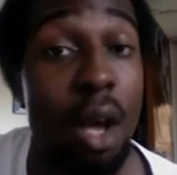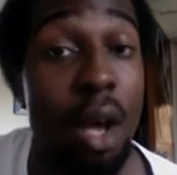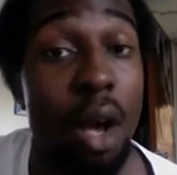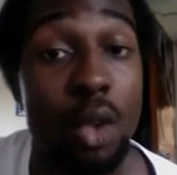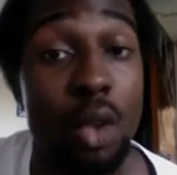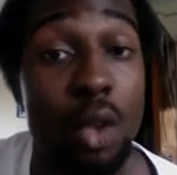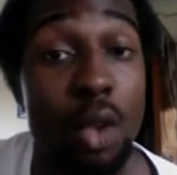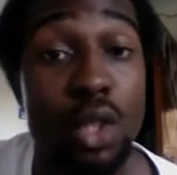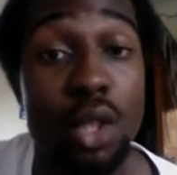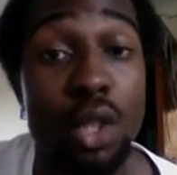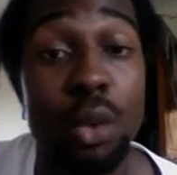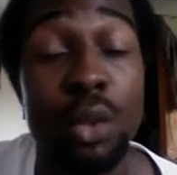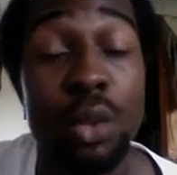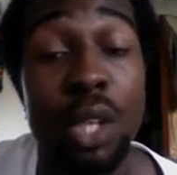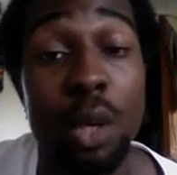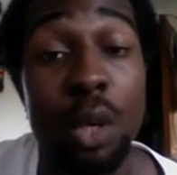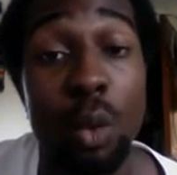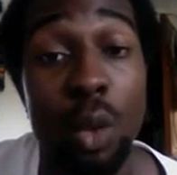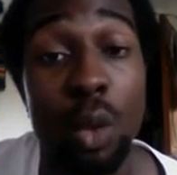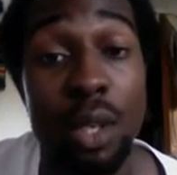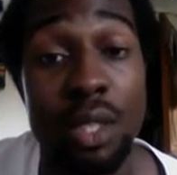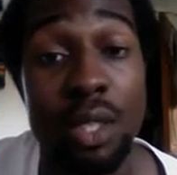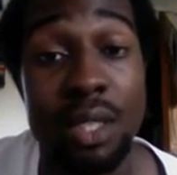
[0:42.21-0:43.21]
Also, there
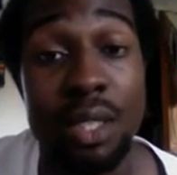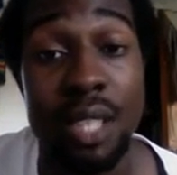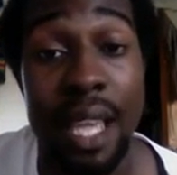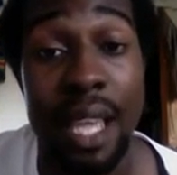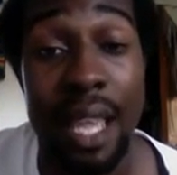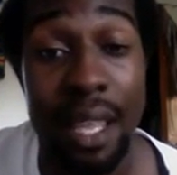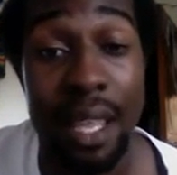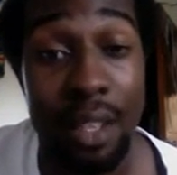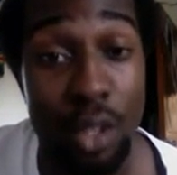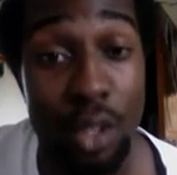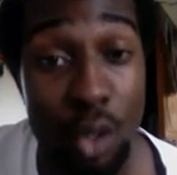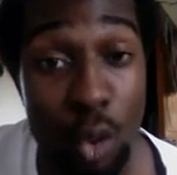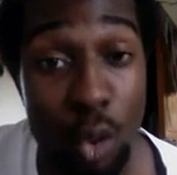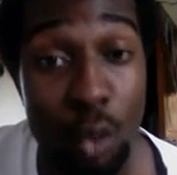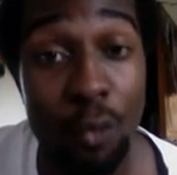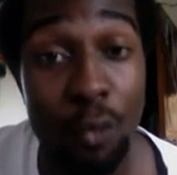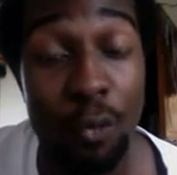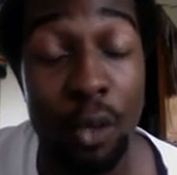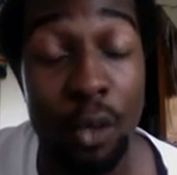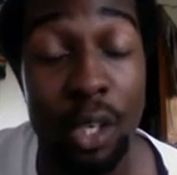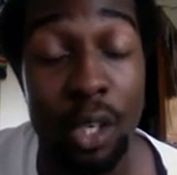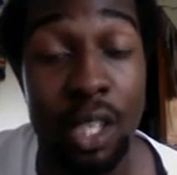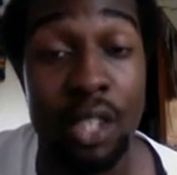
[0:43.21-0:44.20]
was new
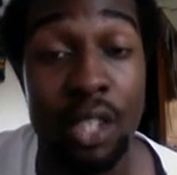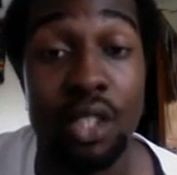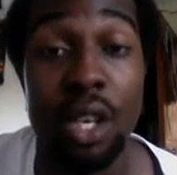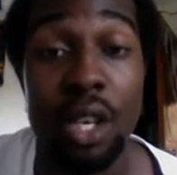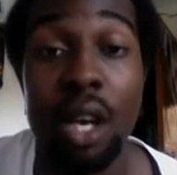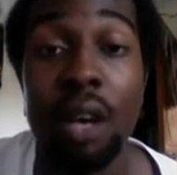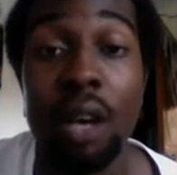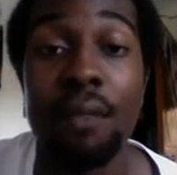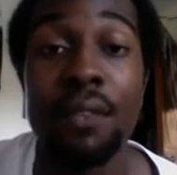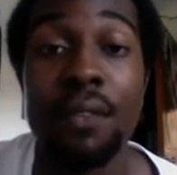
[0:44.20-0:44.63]
footage of